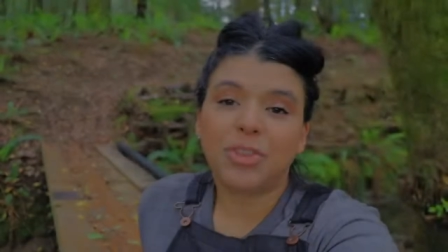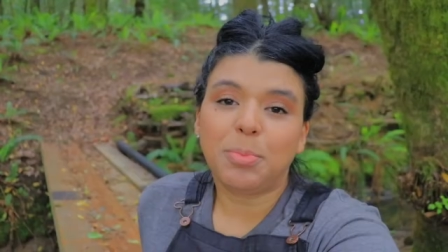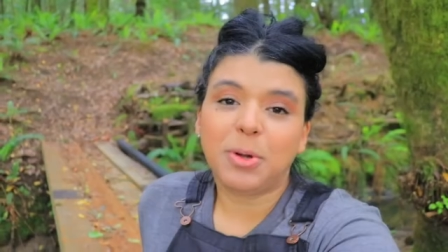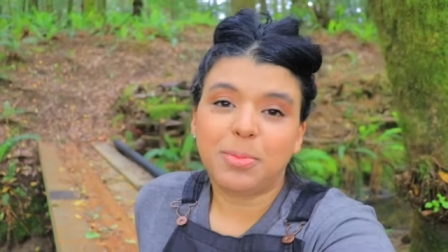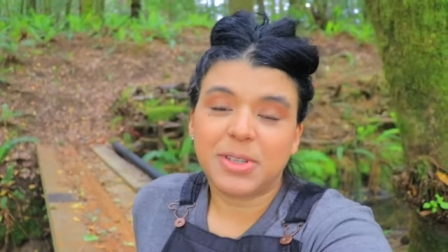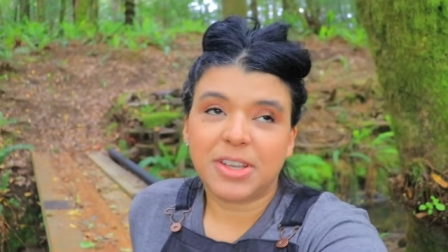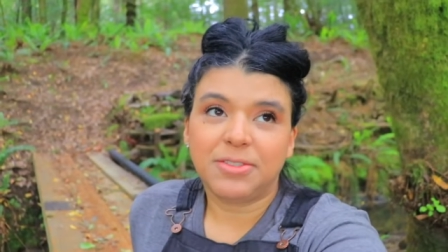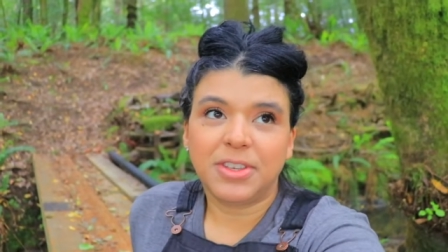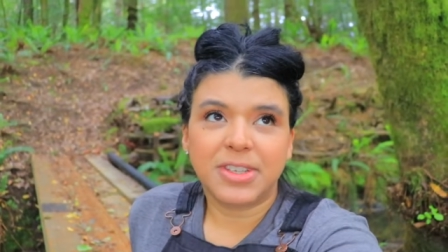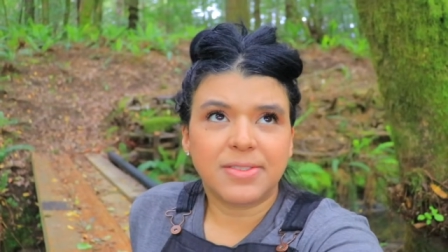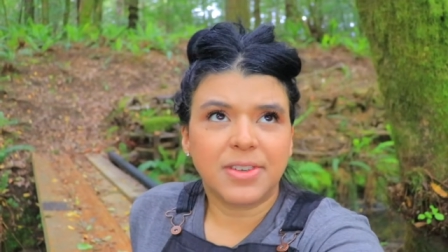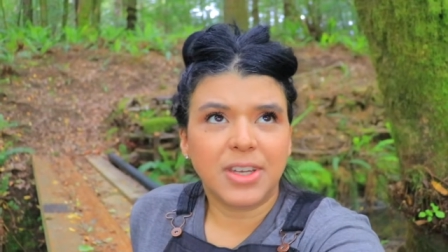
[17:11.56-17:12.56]
the purpose of
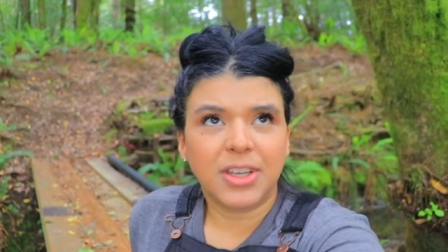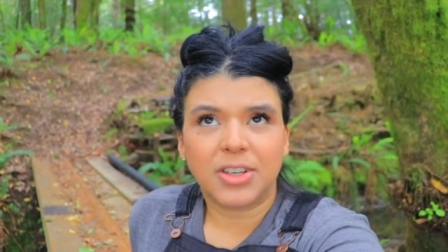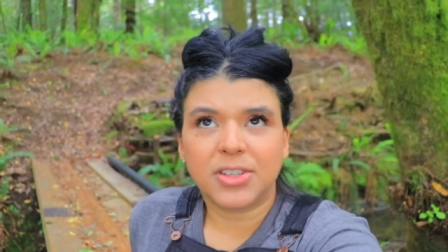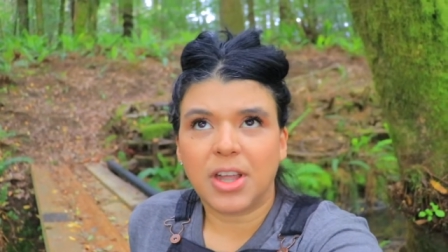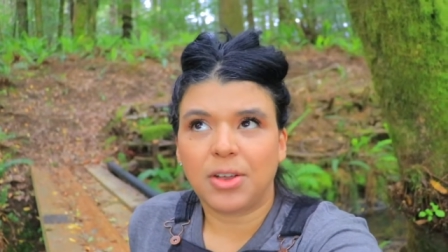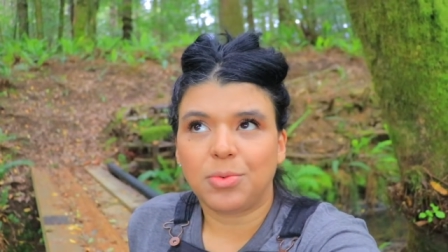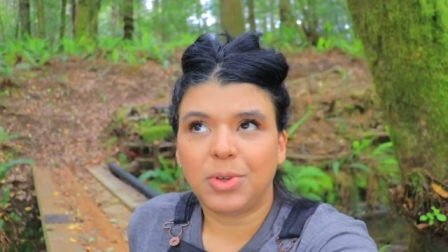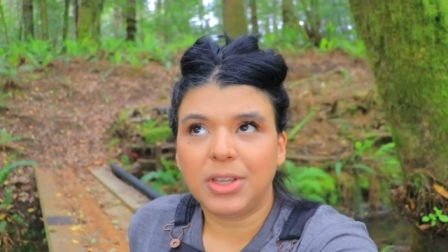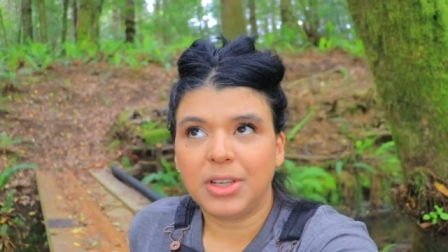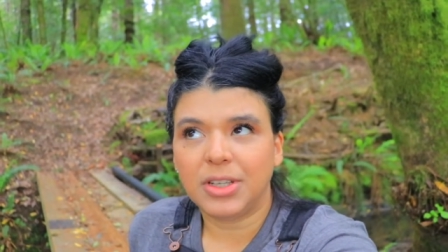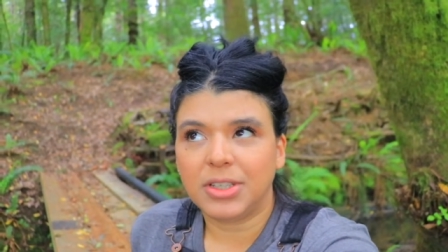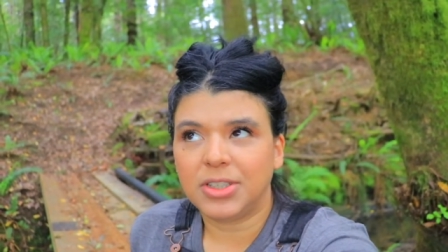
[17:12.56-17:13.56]
this video is not
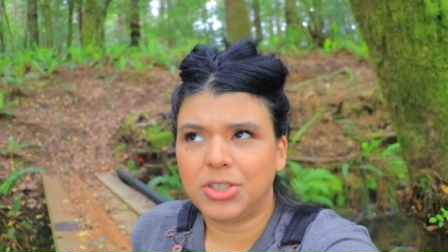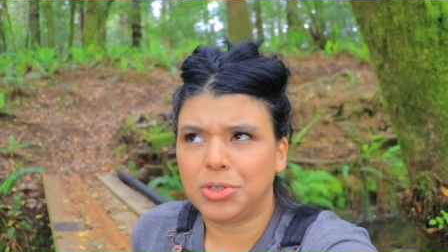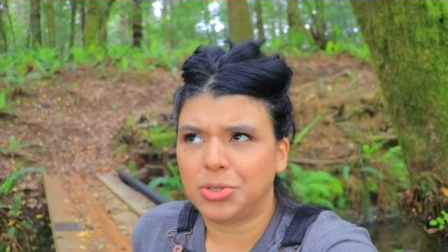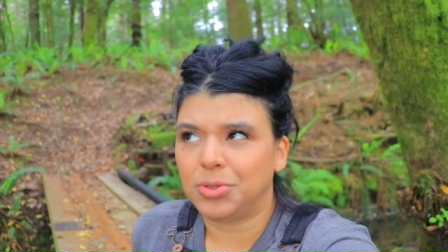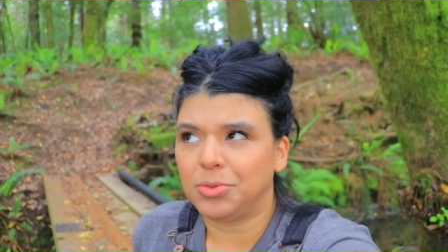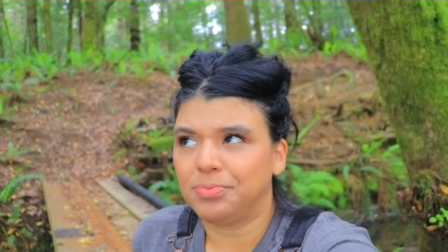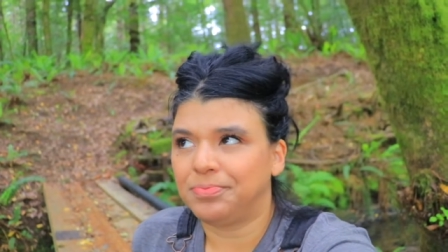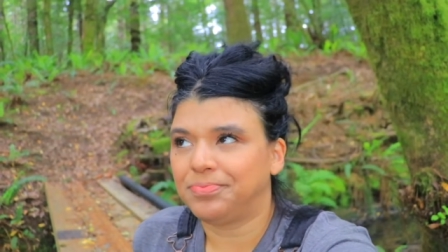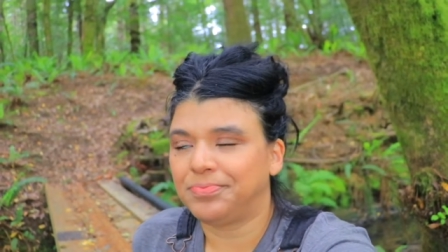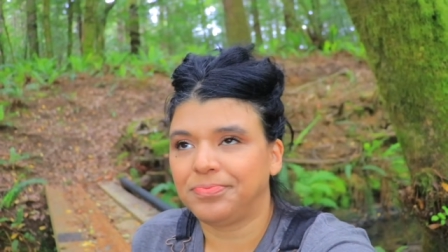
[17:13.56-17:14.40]
really to